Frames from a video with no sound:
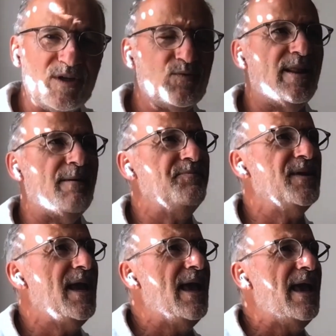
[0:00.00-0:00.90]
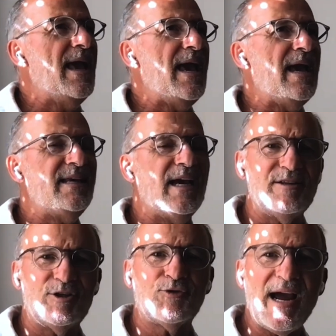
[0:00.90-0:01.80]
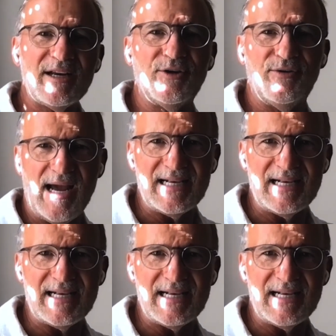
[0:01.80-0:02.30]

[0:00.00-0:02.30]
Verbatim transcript: was with him, and he had a tractor